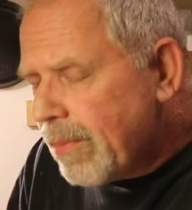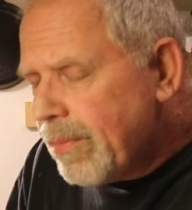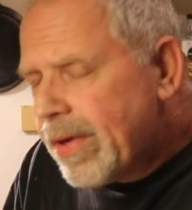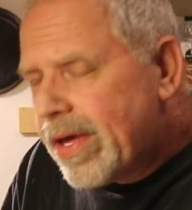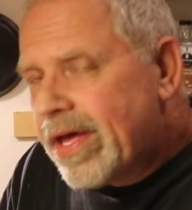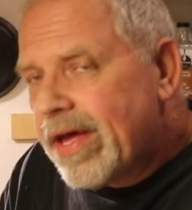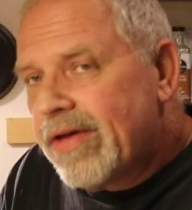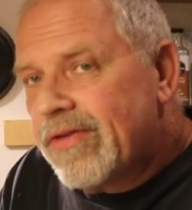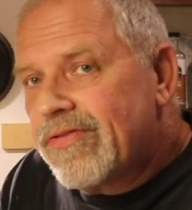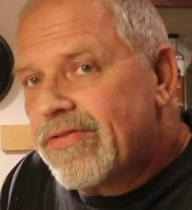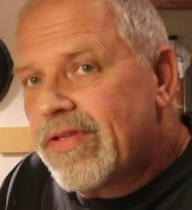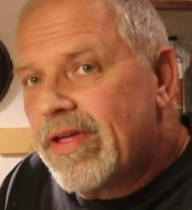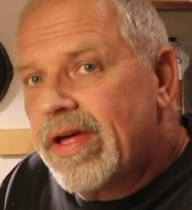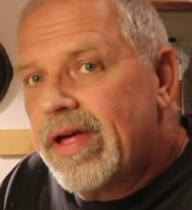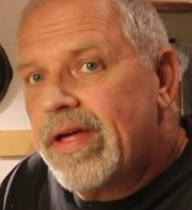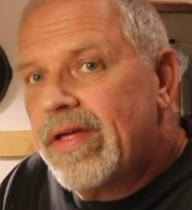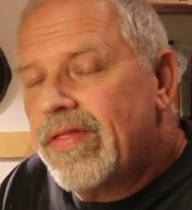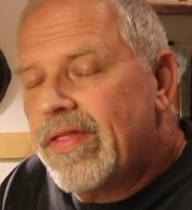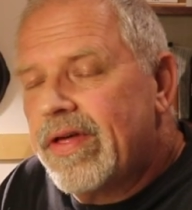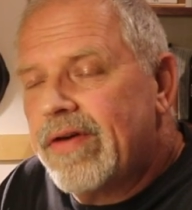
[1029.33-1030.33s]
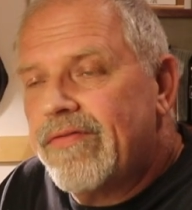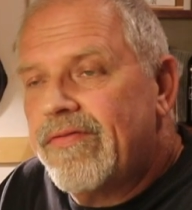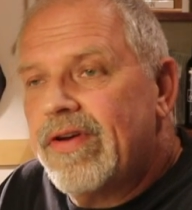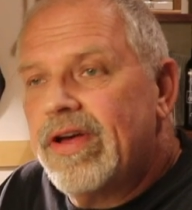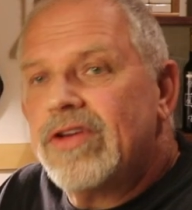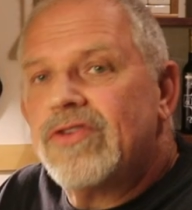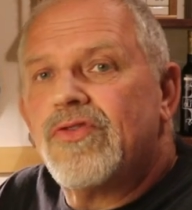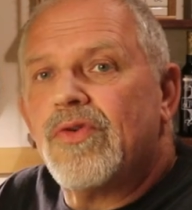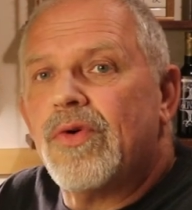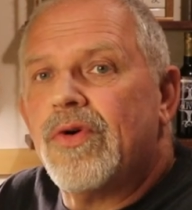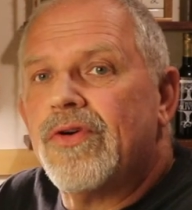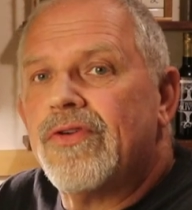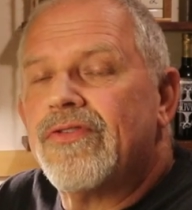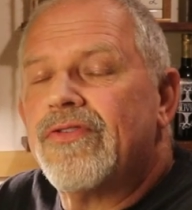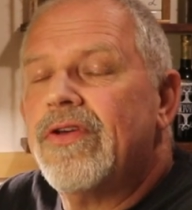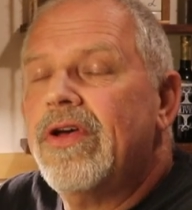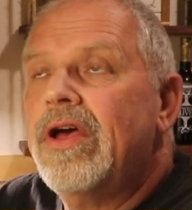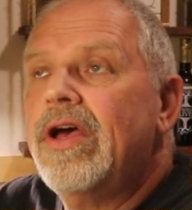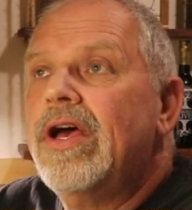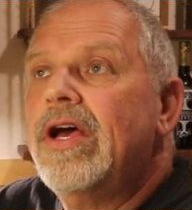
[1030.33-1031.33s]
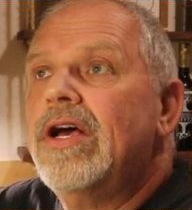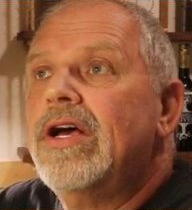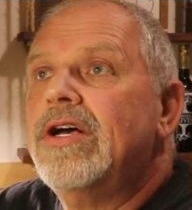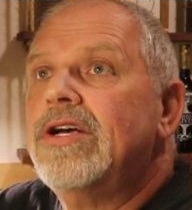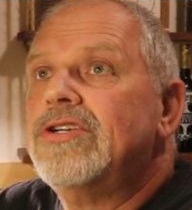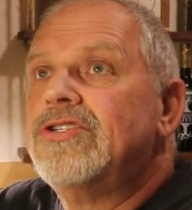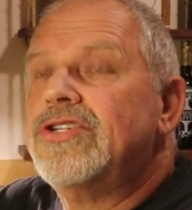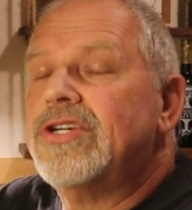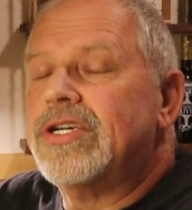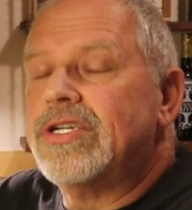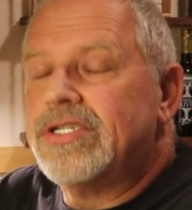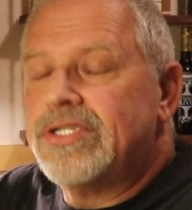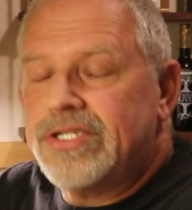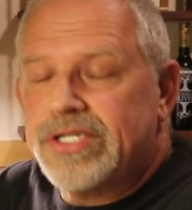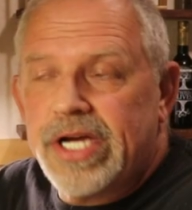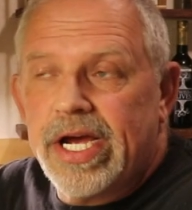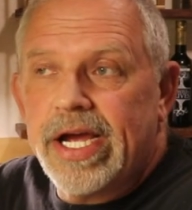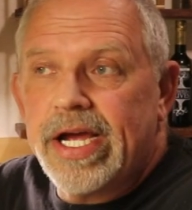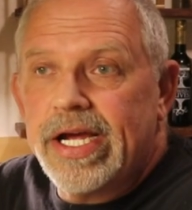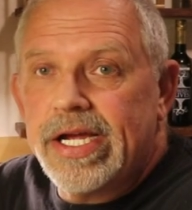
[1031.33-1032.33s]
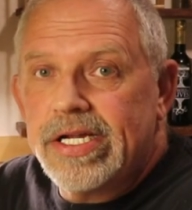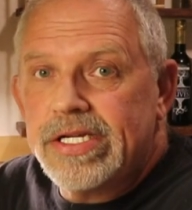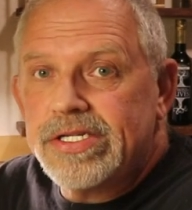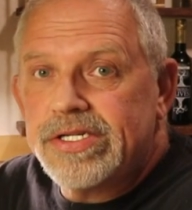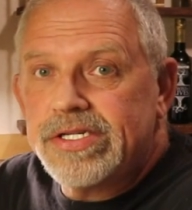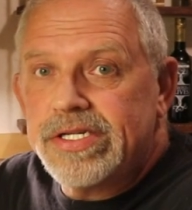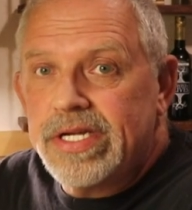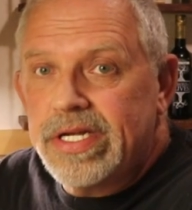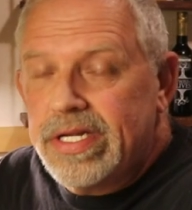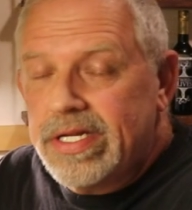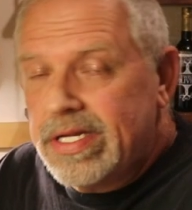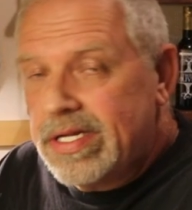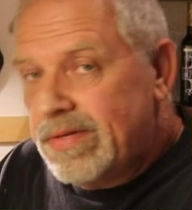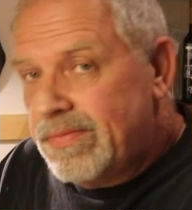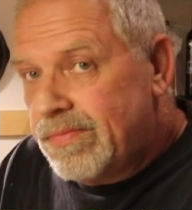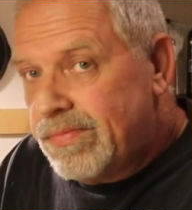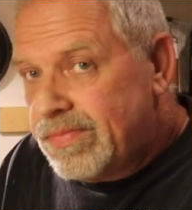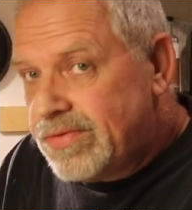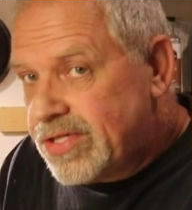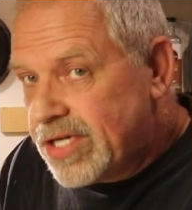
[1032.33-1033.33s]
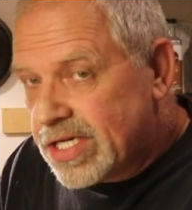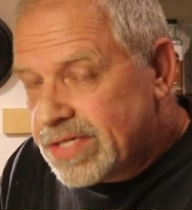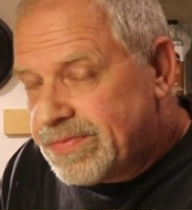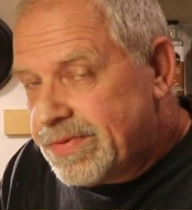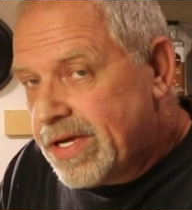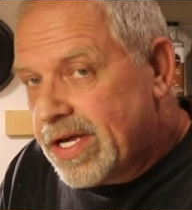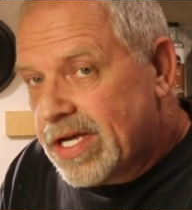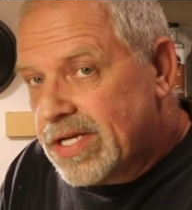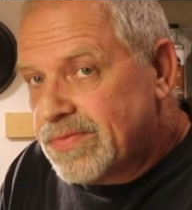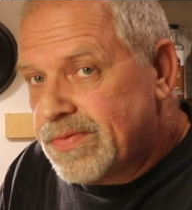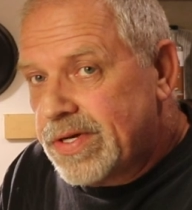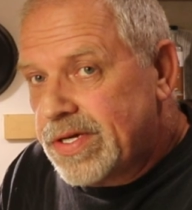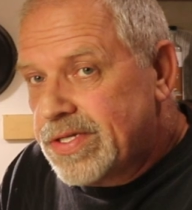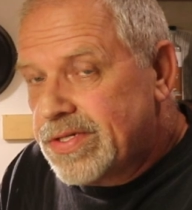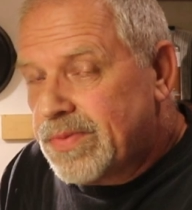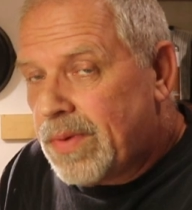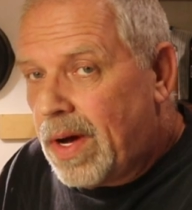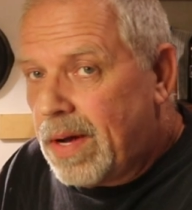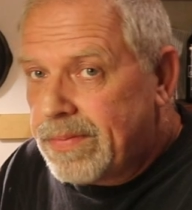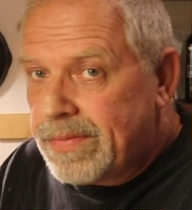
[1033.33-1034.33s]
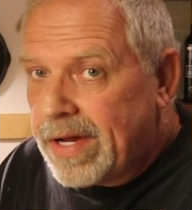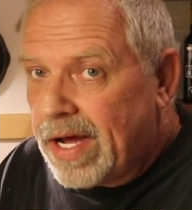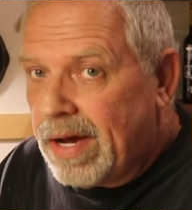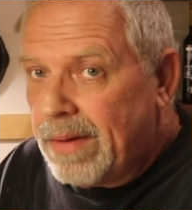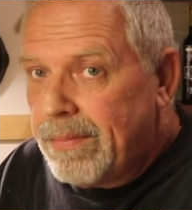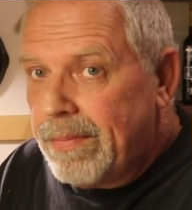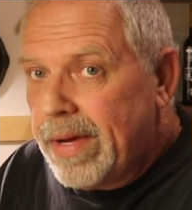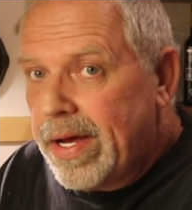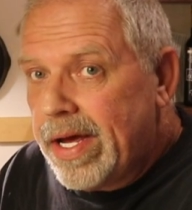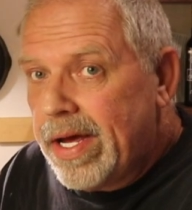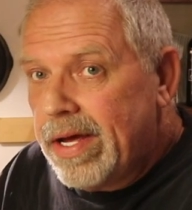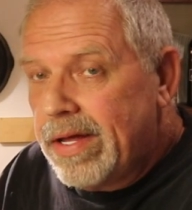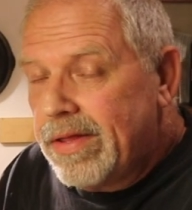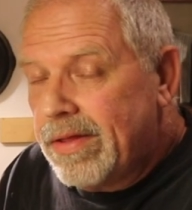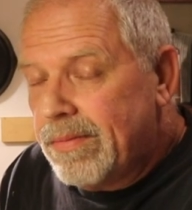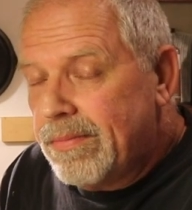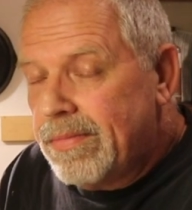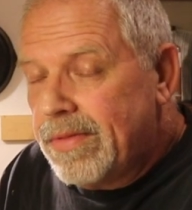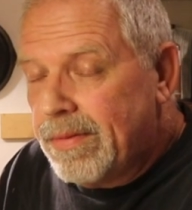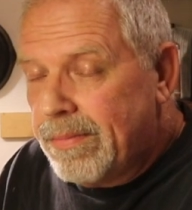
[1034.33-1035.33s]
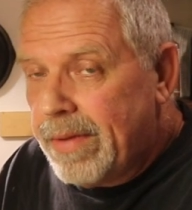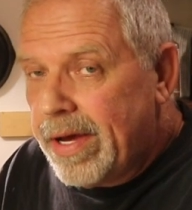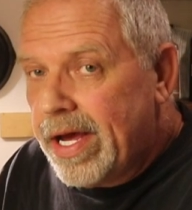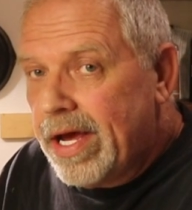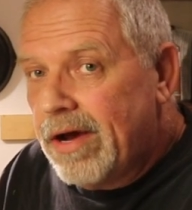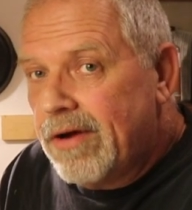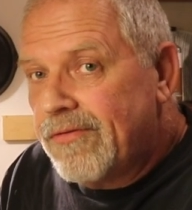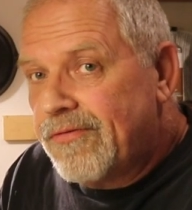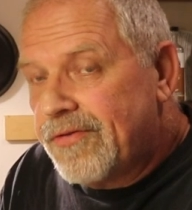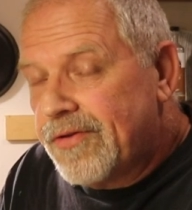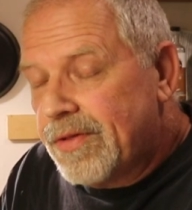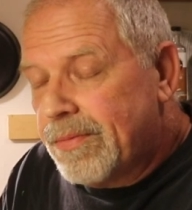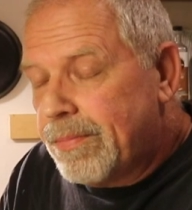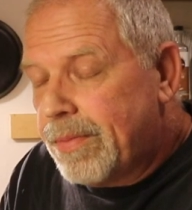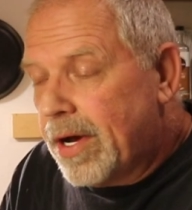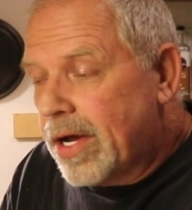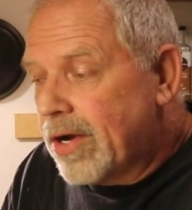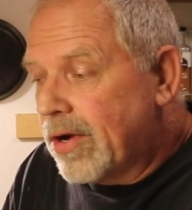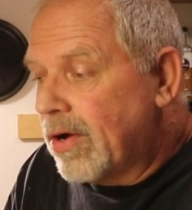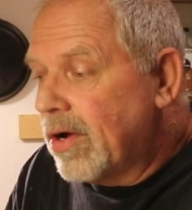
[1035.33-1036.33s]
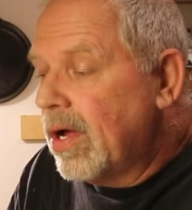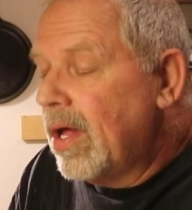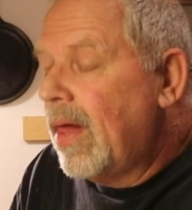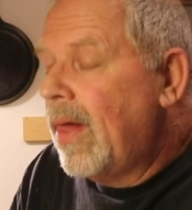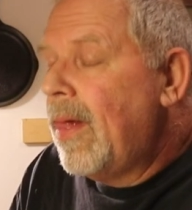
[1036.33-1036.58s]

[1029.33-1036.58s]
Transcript: because the visuals shouldn't change just because we swapped out the mayo for the butter.